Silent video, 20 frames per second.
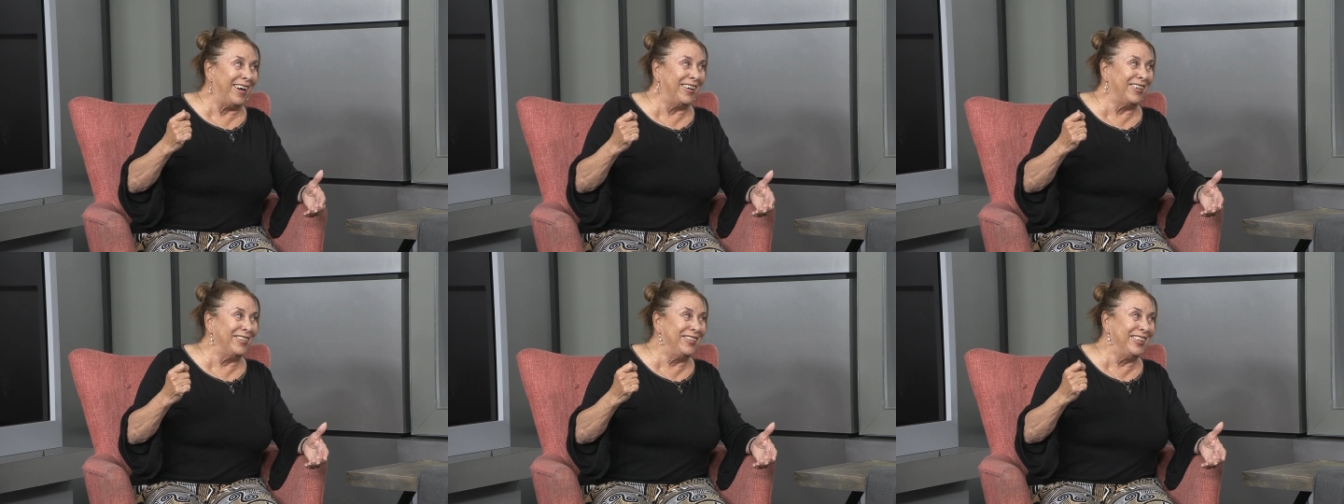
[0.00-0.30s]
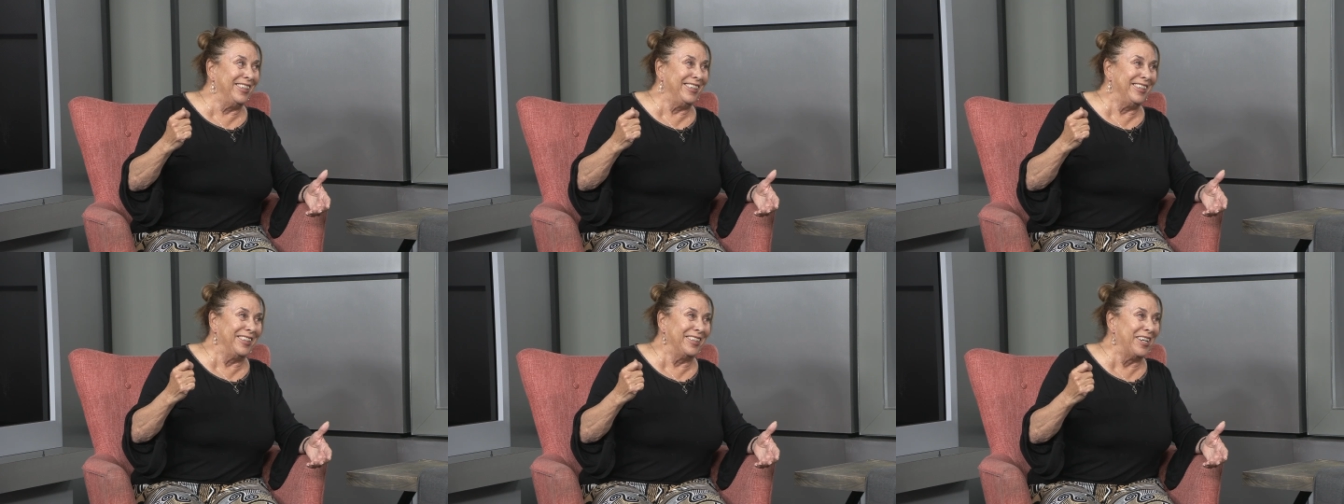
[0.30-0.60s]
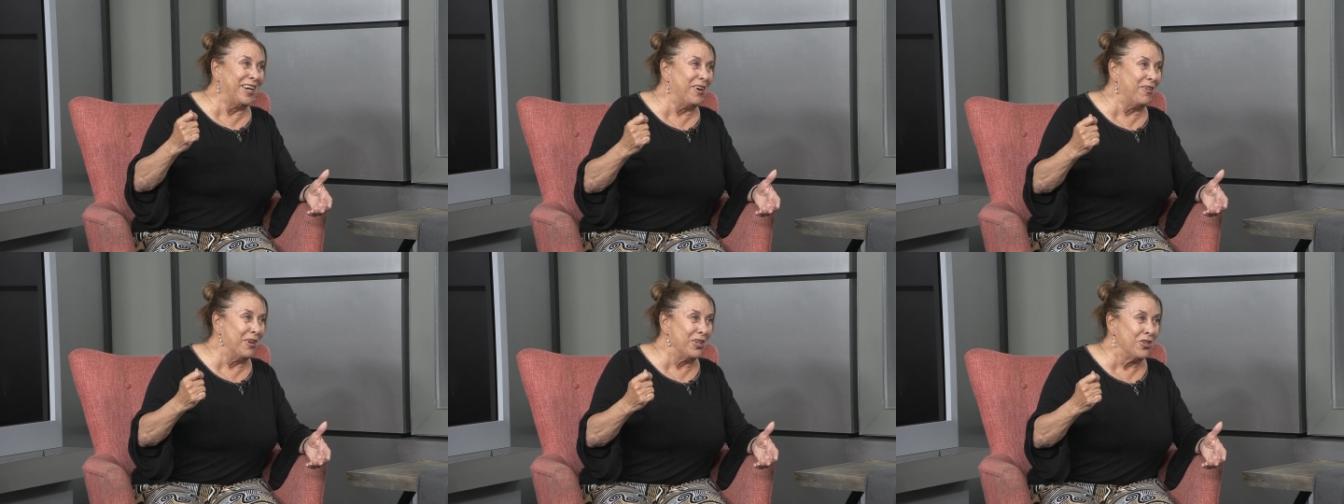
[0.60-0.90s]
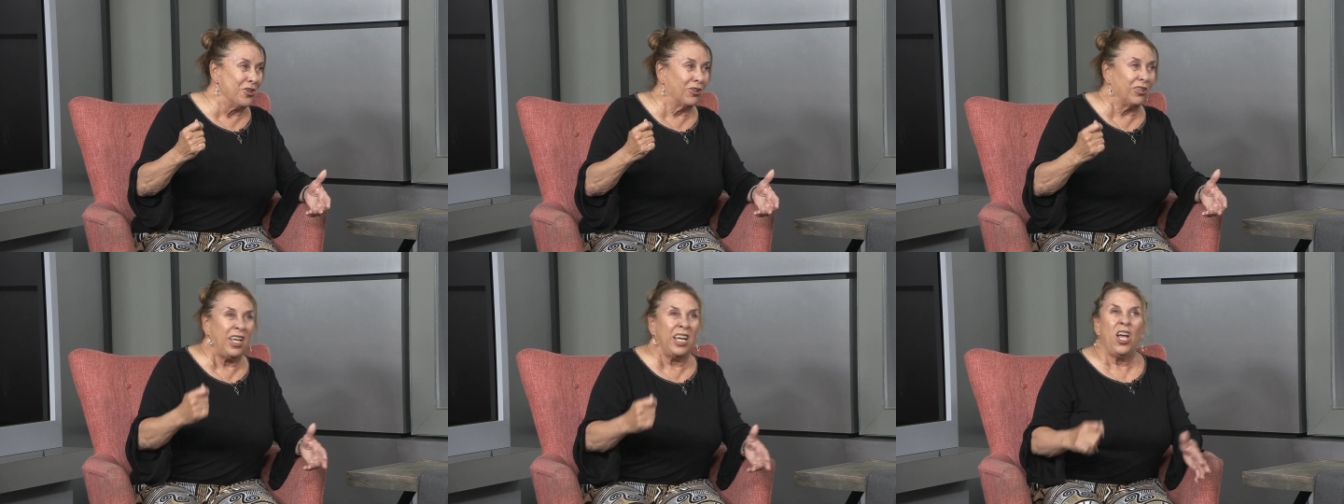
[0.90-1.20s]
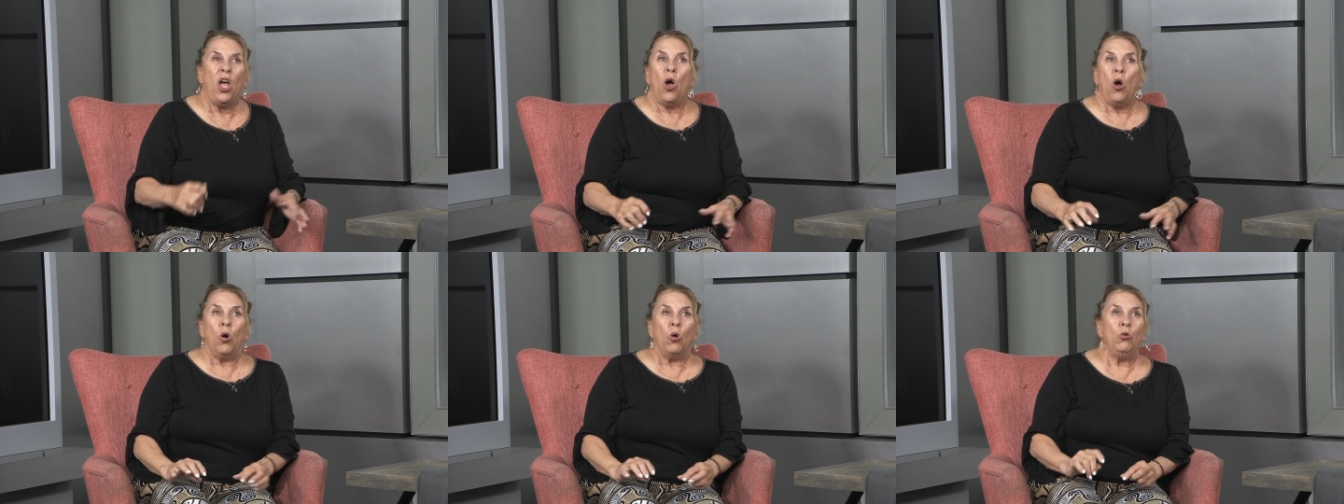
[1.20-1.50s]
and you're like,
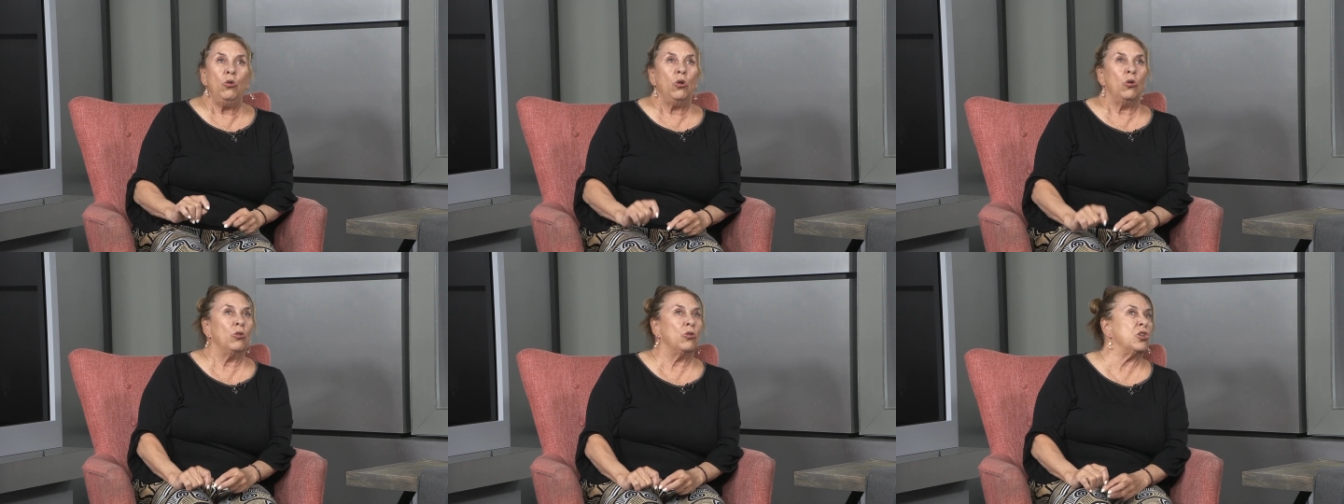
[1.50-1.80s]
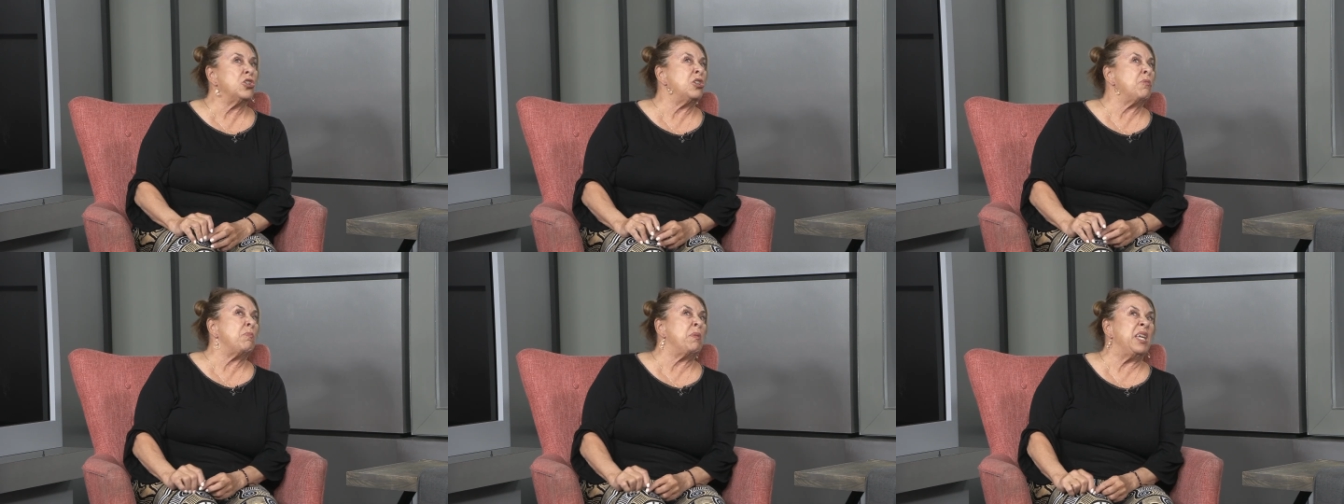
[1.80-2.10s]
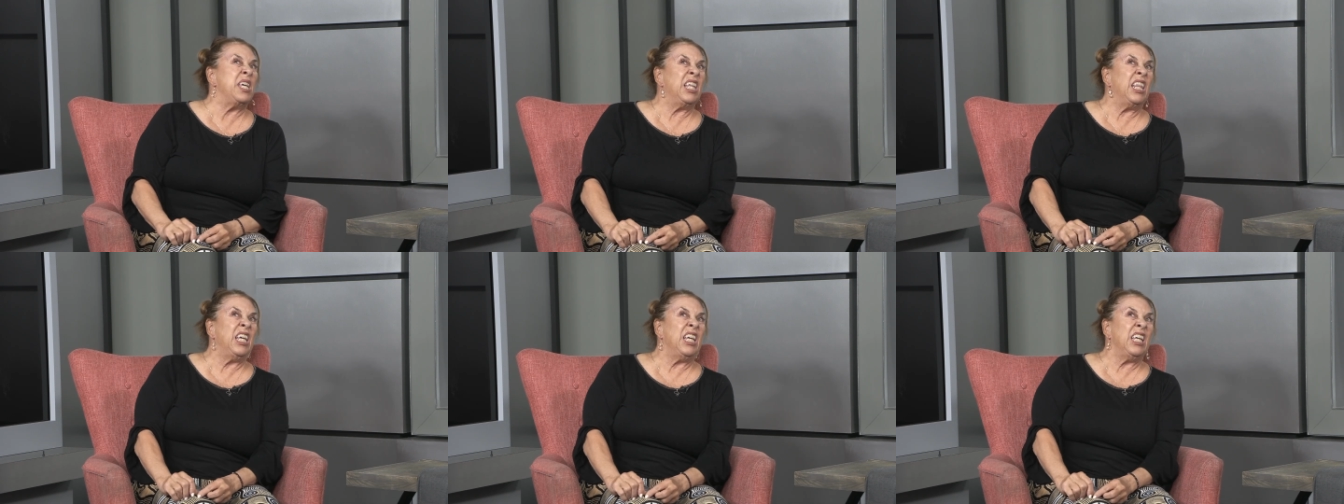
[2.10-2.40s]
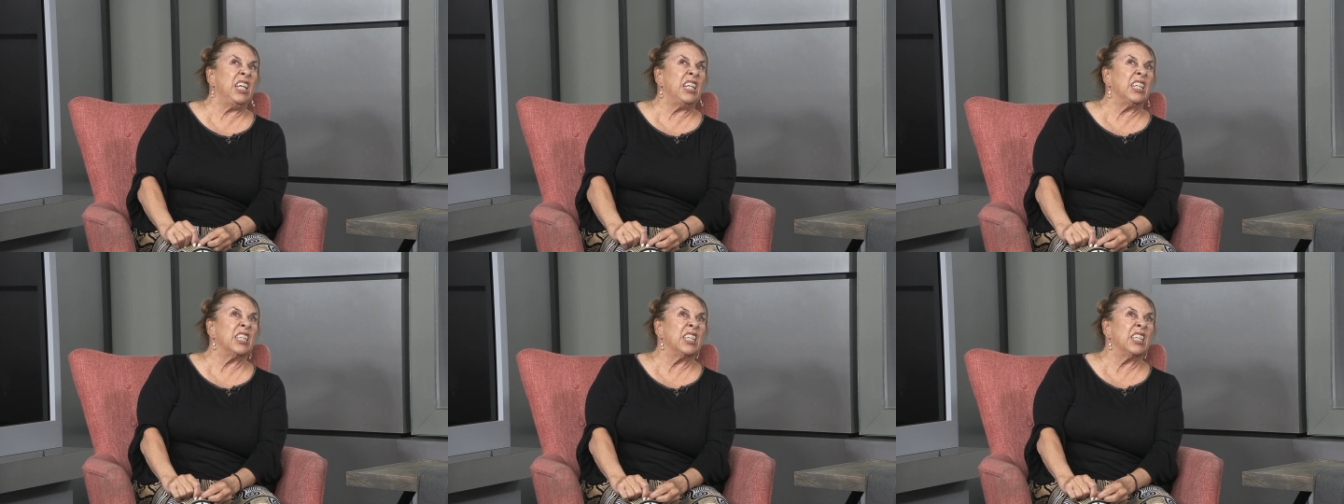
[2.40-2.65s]
oh no, could you peel it?